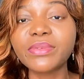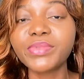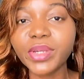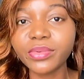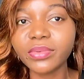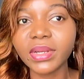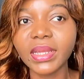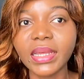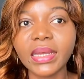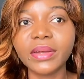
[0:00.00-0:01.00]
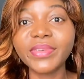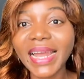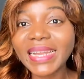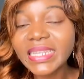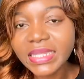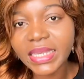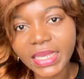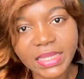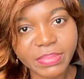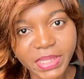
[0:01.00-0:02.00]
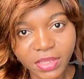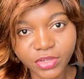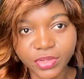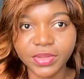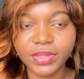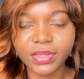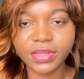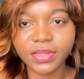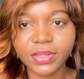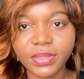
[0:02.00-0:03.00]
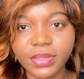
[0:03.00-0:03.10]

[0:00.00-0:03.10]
realistic expectations.